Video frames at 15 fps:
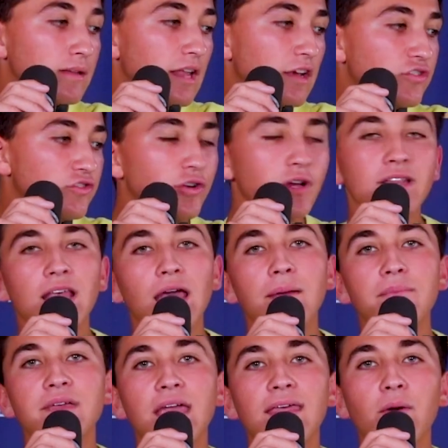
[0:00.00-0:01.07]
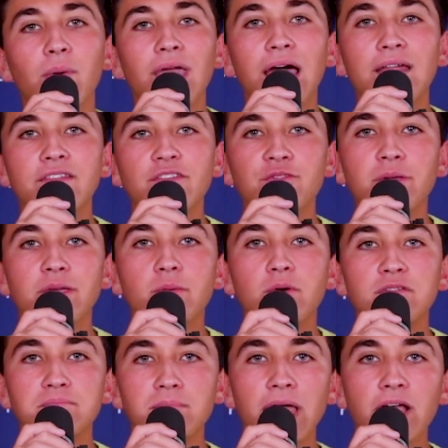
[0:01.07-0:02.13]
Next trade in the NBA that we had this week
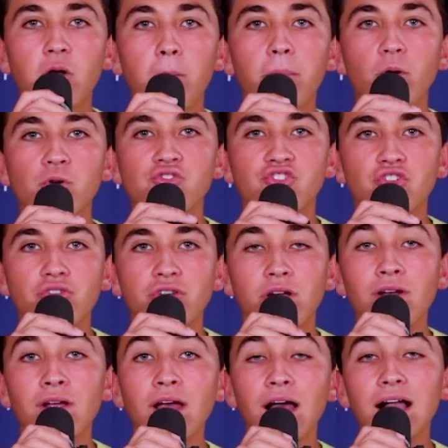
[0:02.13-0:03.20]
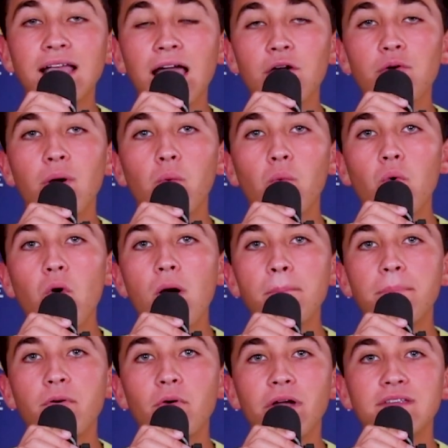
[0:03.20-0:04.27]
was Michael Porter Jr., a guy who at
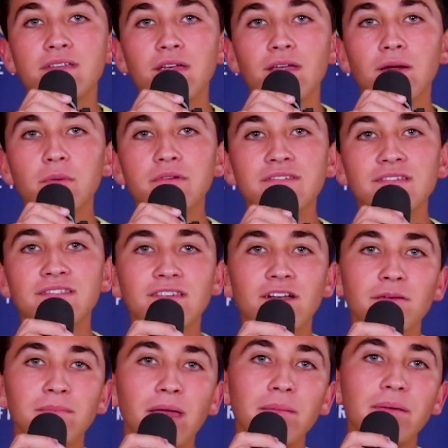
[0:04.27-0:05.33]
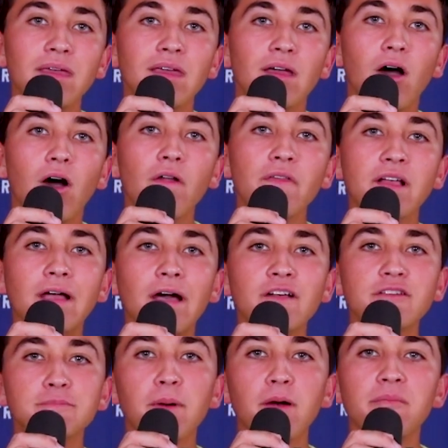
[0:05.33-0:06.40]
one point was considered maybe on the
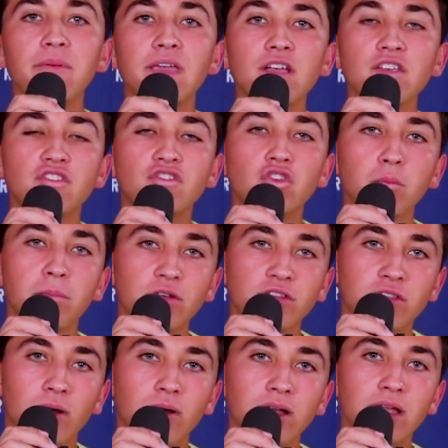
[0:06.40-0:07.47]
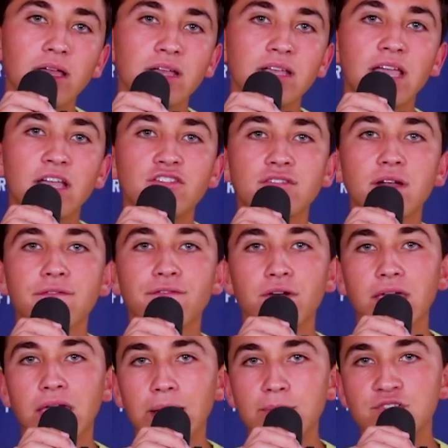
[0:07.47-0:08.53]
cusp of being a superstar, gets traded for
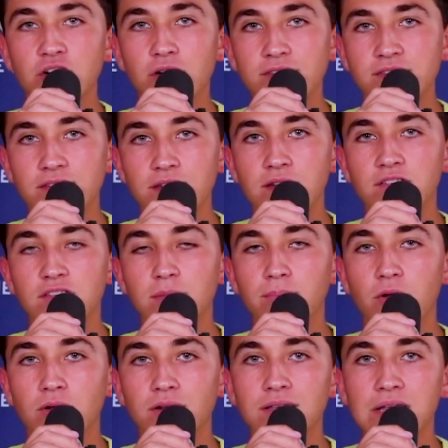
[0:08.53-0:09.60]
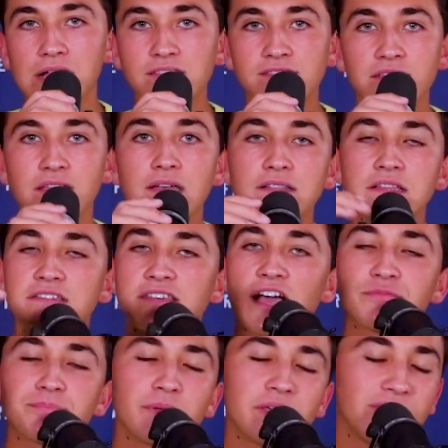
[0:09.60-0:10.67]
Cam Johnson to the Brooklyn Nets. These
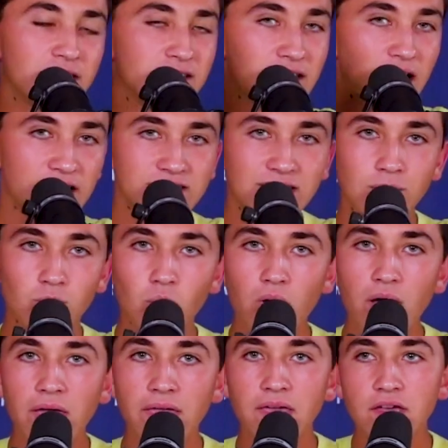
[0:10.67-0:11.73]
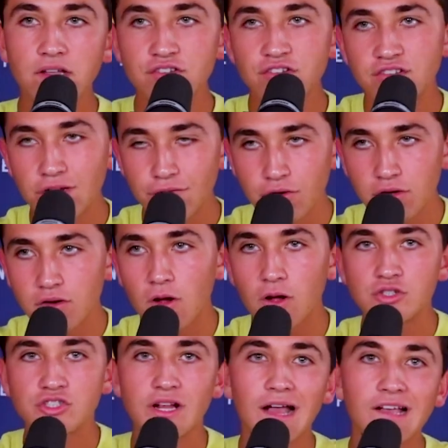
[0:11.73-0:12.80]
guys play the exact same way, just different
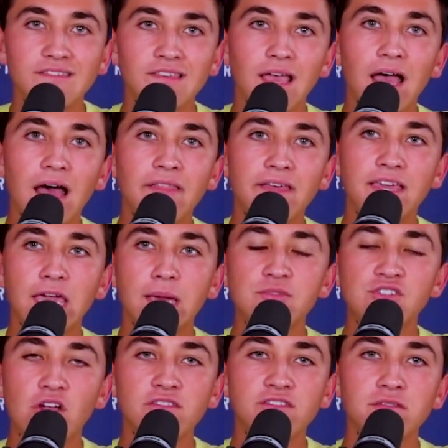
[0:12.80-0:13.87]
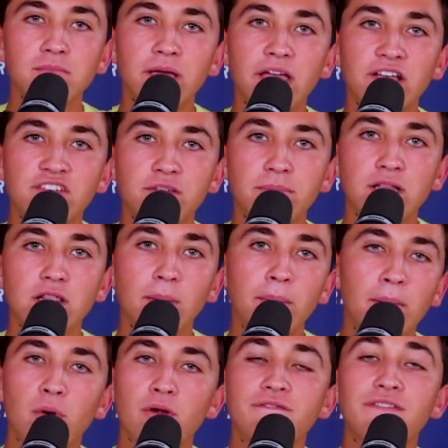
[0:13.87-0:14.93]
contracts. I think Cam Johnson might actually be a little
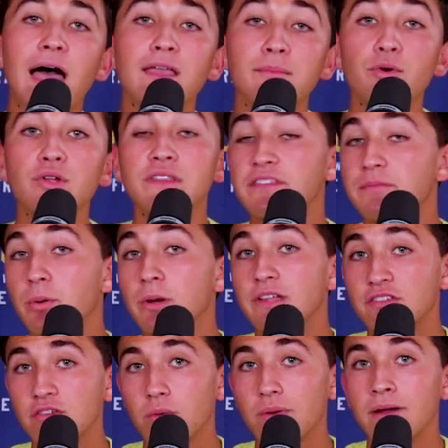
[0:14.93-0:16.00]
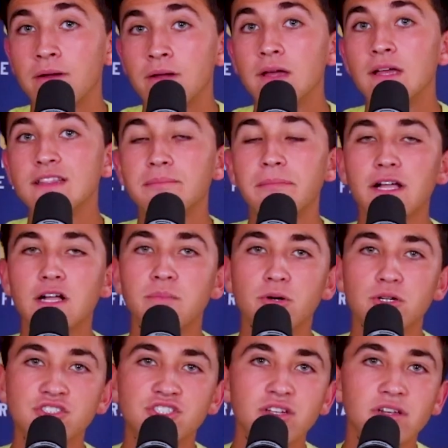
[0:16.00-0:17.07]
bit more valuable at this point in his career than Michael
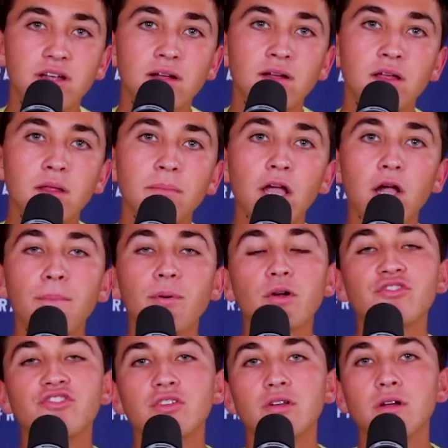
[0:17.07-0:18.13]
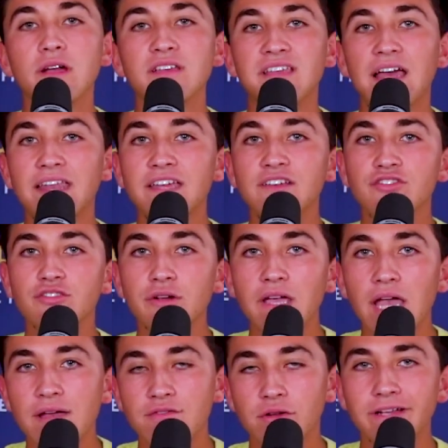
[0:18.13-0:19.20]
Porter Jr. Michael Porter Jr. has had
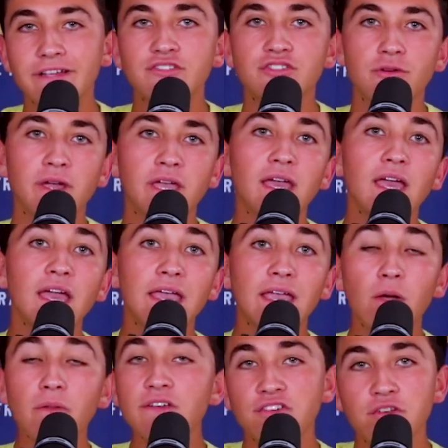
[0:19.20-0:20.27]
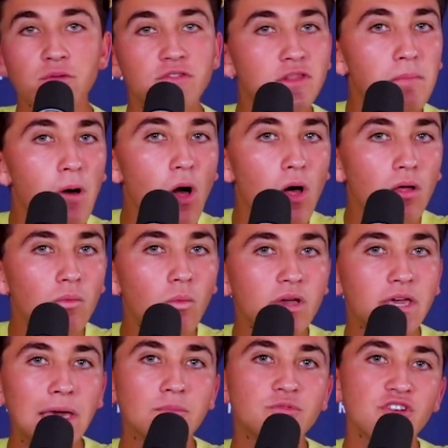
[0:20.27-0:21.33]
injury after injury. He only shoots the ball, while
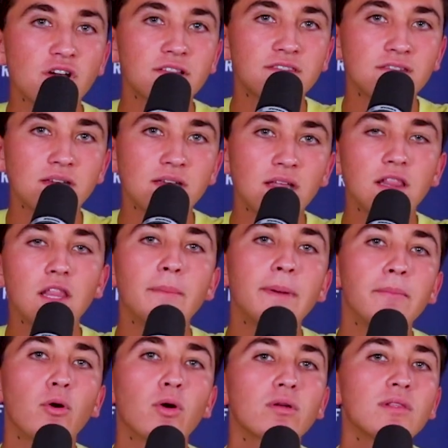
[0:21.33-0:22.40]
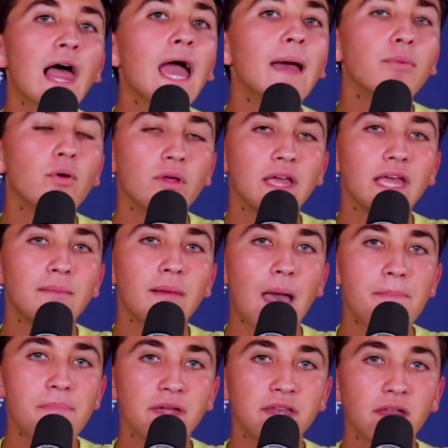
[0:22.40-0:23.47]
Cam Johnson a little bit more reliable, in
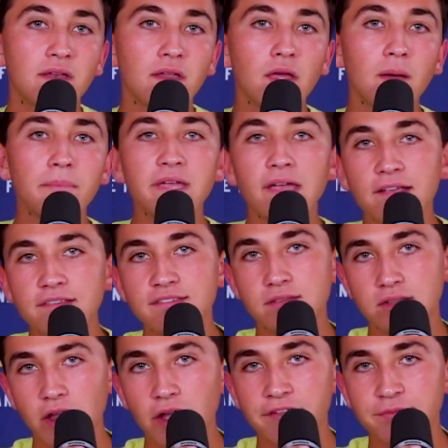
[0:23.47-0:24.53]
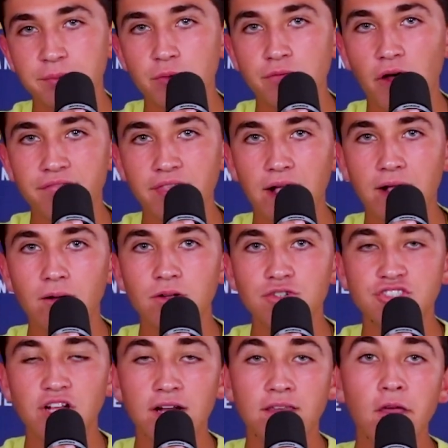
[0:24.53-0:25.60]
my opinion. But yes, Nuggets move off that
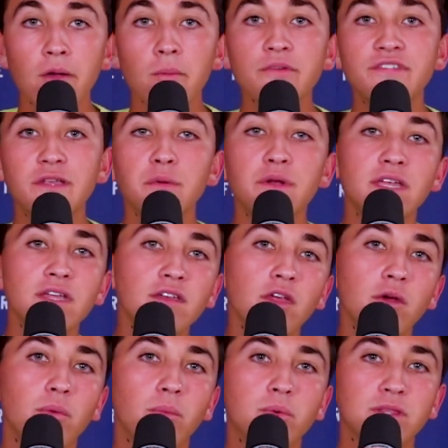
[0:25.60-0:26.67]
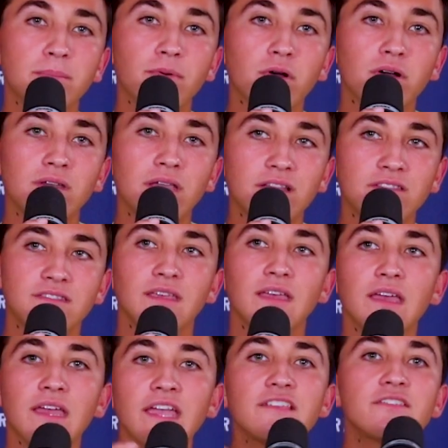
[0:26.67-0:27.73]
contract. We'll see what he can do with the Brooklyn Nets.
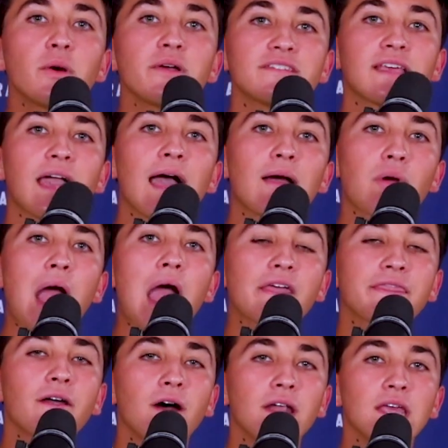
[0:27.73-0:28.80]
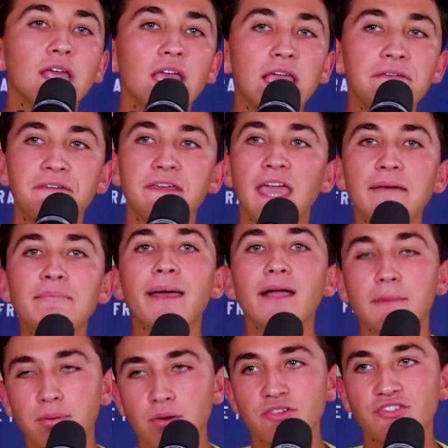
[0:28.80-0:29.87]
He's always a guy where I thought, if you gave
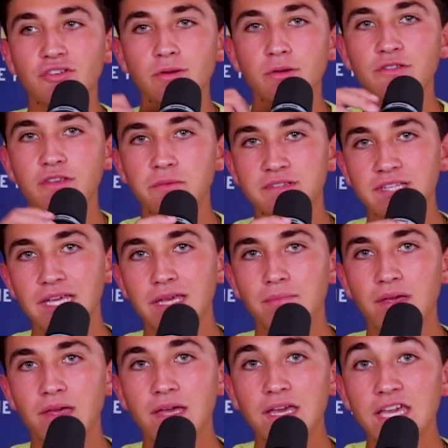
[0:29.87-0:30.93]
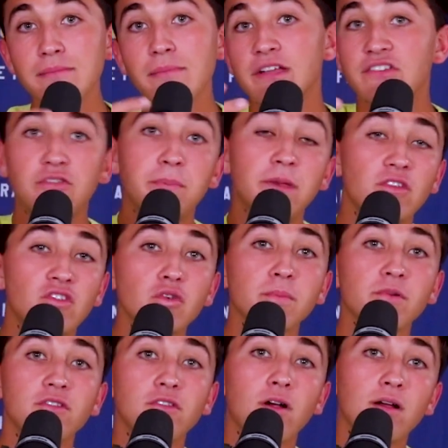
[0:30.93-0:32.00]
Michael Porter Jr. his own team, he might just be a
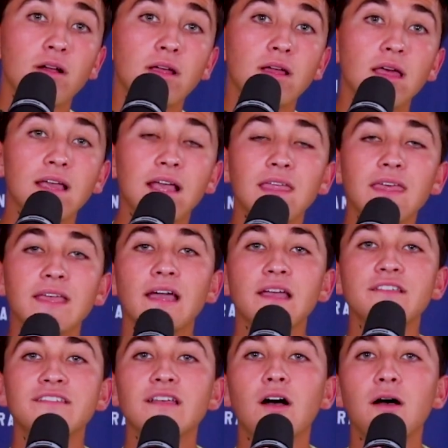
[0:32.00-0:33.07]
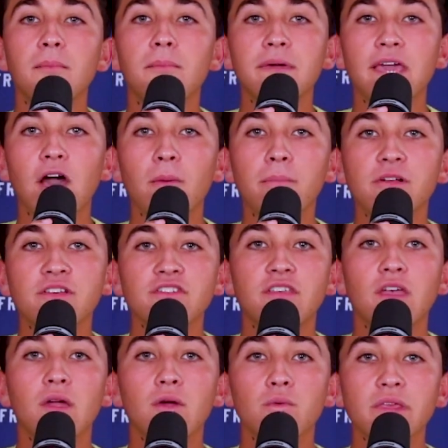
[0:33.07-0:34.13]
superstar. Kind of like how you saw Mikal
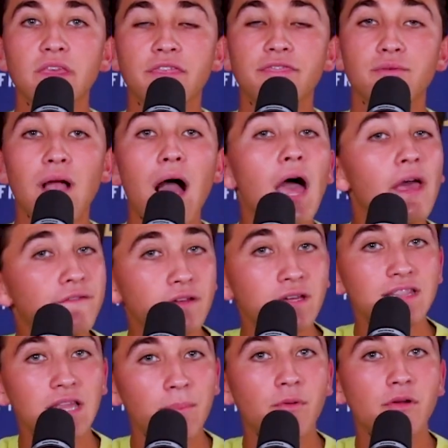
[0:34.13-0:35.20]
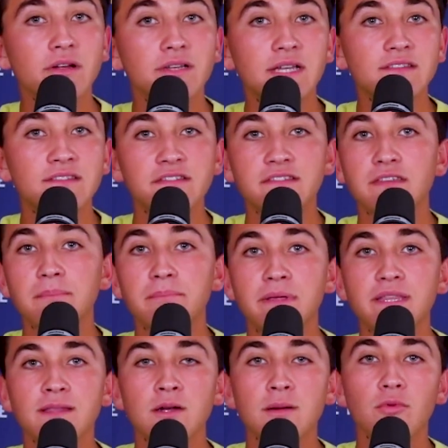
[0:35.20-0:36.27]
Bridges really thrive in that Brooklyn Nets system,
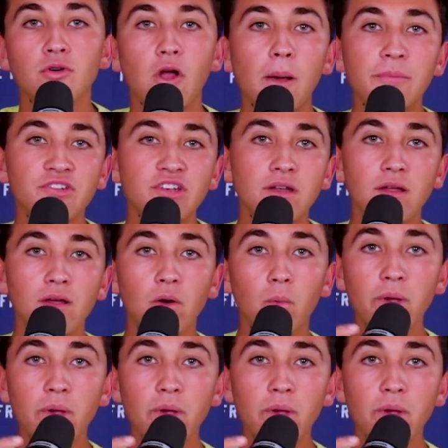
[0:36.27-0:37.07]
being their number 1 option.